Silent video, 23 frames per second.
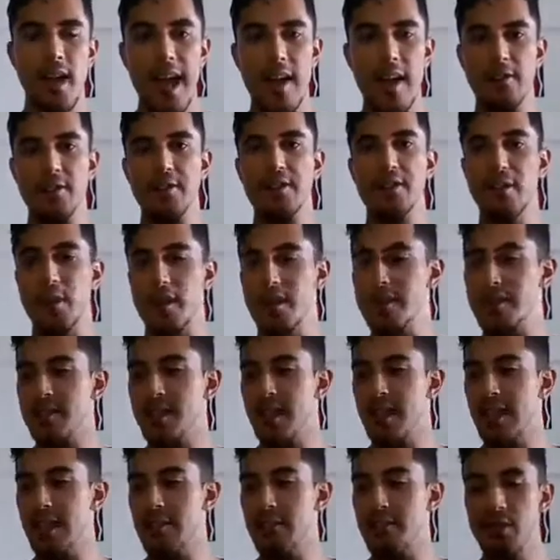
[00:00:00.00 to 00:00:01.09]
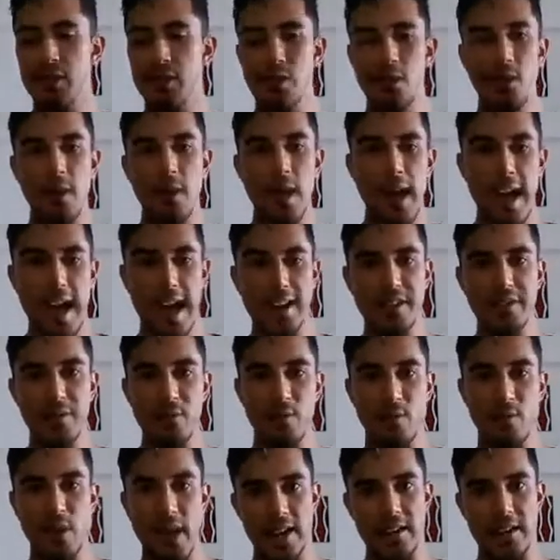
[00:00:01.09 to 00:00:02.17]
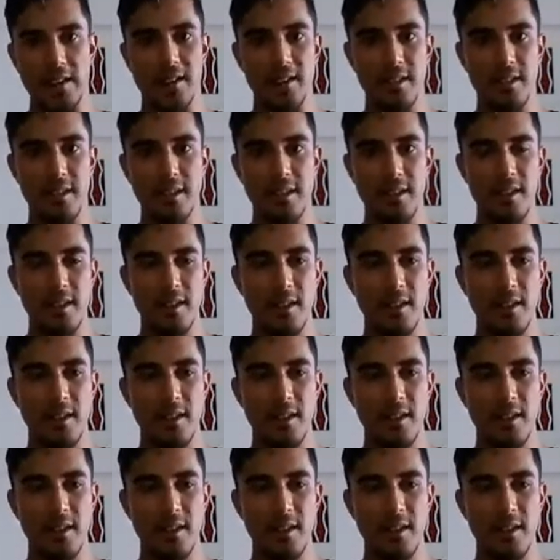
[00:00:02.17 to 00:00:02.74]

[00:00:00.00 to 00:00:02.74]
Have trust that if you act right,